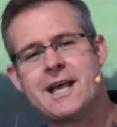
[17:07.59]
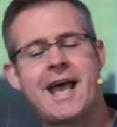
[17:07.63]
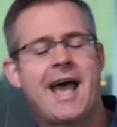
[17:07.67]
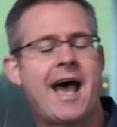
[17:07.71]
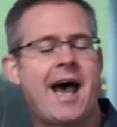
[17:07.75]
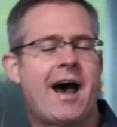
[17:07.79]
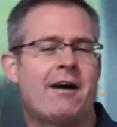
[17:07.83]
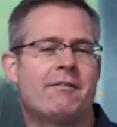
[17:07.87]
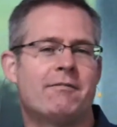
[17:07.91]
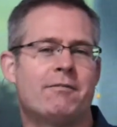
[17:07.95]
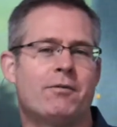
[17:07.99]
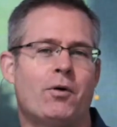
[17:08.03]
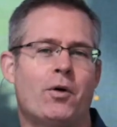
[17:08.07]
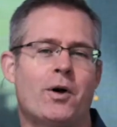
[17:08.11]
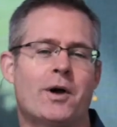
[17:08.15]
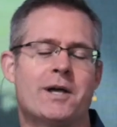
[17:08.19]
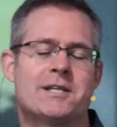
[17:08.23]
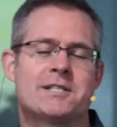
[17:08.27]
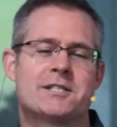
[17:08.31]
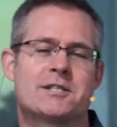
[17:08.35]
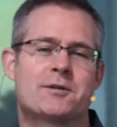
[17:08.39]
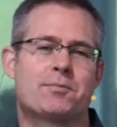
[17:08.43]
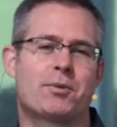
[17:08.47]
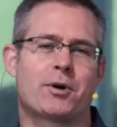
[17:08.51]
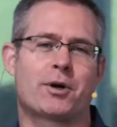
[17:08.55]
our voice
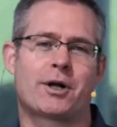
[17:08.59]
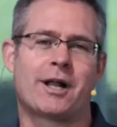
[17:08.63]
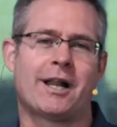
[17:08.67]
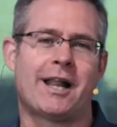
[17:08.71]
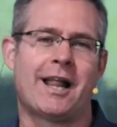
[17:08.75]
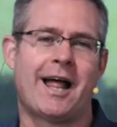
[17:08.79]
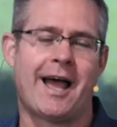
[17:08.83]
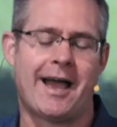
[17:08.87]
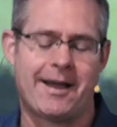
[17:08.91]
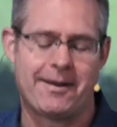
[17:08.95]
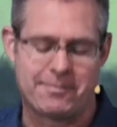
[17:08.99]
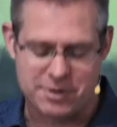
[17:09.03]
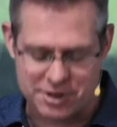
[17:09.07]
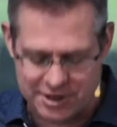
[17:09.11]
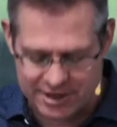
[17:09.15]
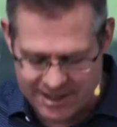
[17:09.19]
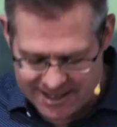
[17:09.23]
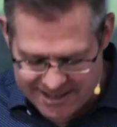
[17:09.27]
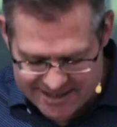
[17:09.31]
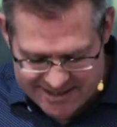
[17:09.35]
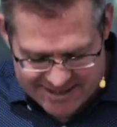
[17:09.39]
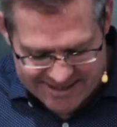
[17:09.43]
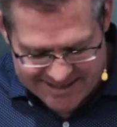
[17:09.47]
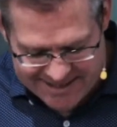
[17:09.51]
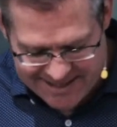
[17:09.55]
to proclaim
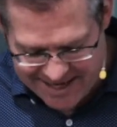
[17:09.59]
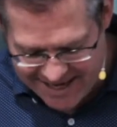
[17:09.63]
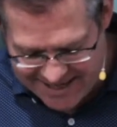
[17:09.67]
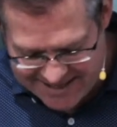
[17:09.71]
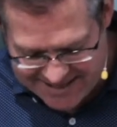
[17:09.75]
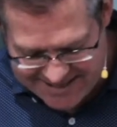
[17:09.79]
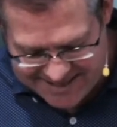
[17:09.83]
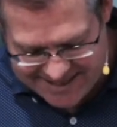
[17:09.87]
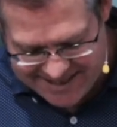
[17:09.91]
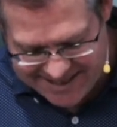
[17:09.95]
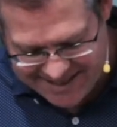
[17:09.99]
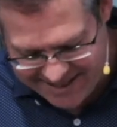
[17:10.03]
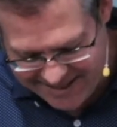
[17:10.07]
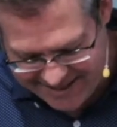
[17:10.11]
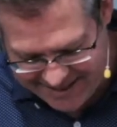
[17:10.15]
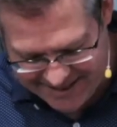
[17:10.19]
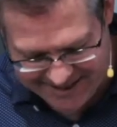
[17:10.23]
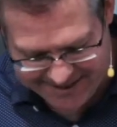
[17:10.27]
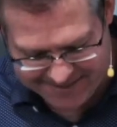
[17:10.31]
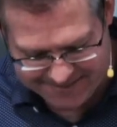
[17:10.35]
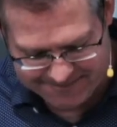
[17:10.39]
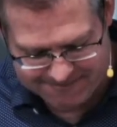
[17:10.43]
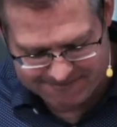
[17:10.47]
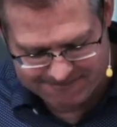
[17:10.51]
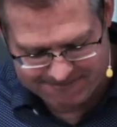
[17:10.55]
Jesus as
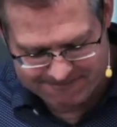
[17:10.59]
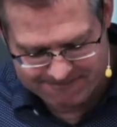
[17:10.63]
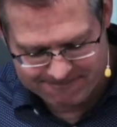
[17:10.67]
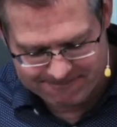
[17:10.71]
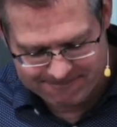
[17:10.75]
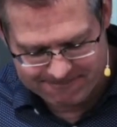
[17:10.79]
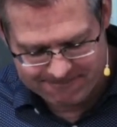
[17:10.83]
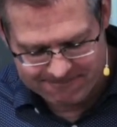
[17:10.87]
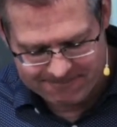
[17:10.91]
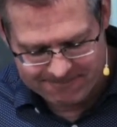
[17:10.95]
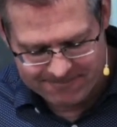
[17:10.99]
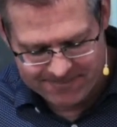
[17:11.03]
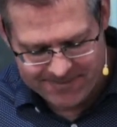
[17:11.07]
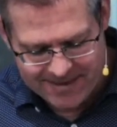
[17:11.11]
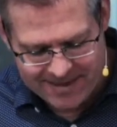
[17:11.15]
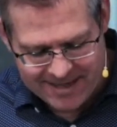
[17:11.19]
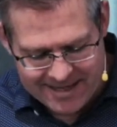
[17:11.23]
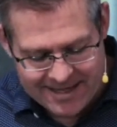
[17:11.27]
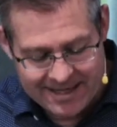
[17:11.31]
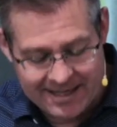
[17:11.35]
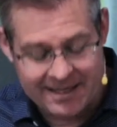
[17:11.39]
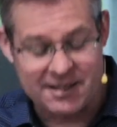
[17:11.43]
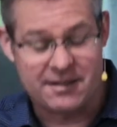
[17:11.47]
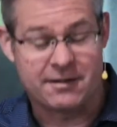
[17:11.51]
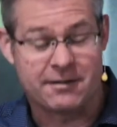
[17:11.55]
King,
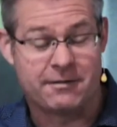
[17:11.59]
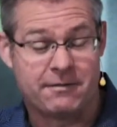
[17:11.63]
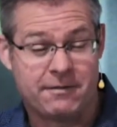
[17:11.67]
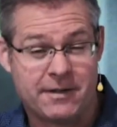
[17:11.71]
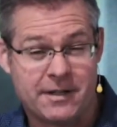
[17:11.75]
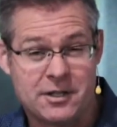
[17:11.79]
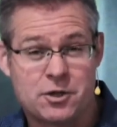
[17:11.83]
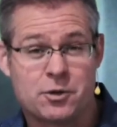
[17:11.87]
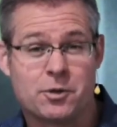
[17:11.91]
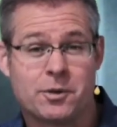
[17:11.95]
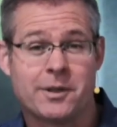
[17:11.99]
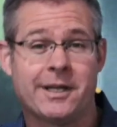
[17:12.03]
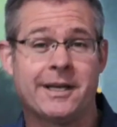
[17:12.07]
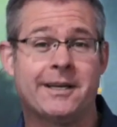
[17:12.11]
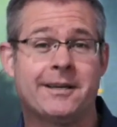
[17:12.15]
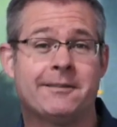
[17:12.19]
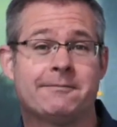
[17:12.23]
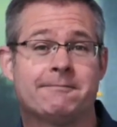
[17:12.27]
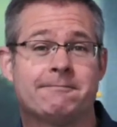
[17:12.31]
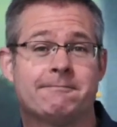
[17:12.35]
individually